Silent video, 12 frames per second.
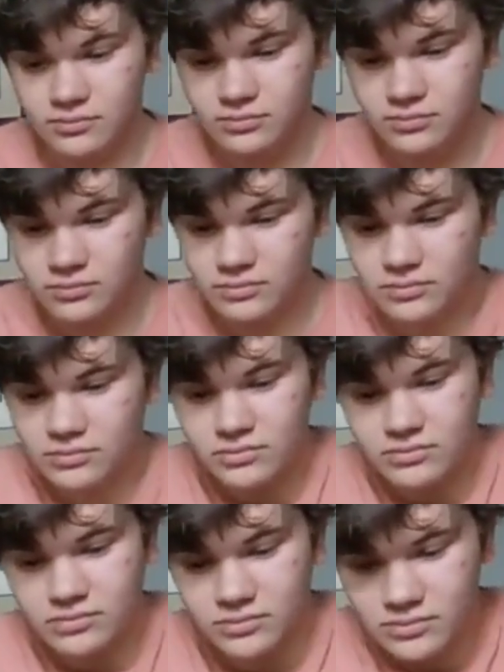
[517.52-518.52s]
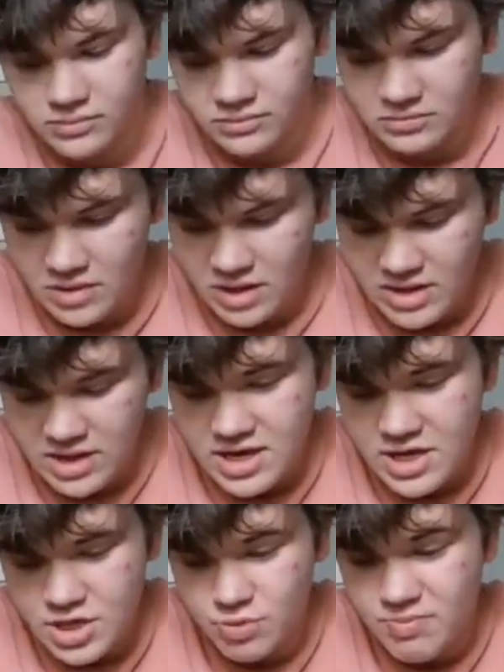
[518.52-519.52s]
Yes, sir.
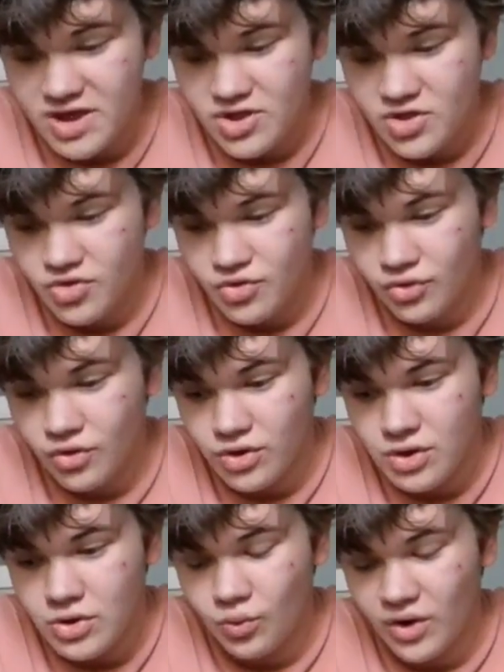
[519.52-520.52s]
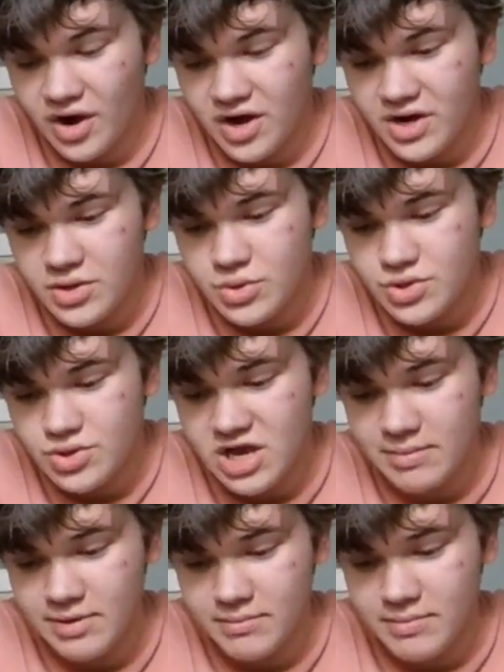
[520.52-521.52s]
Yes, Banjo. Why are you
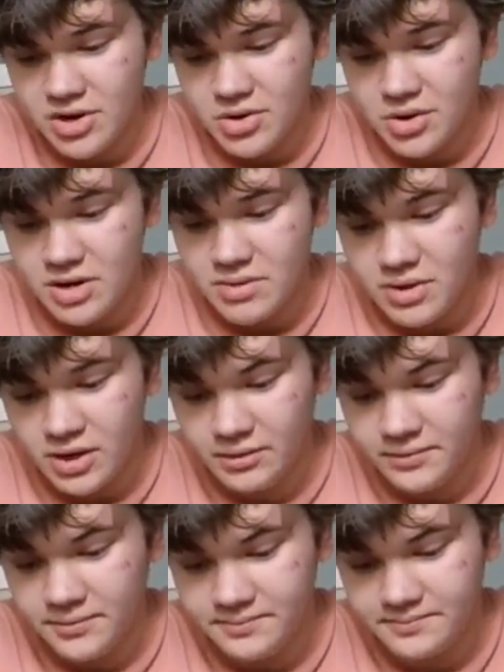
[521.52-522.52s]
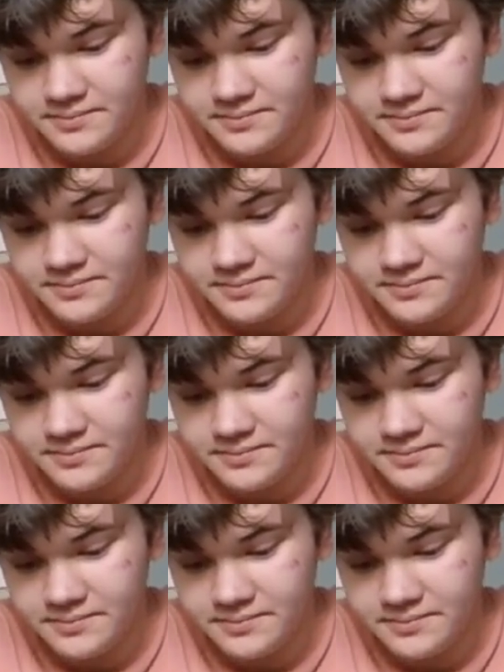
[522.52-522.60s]
scamming my grandpa?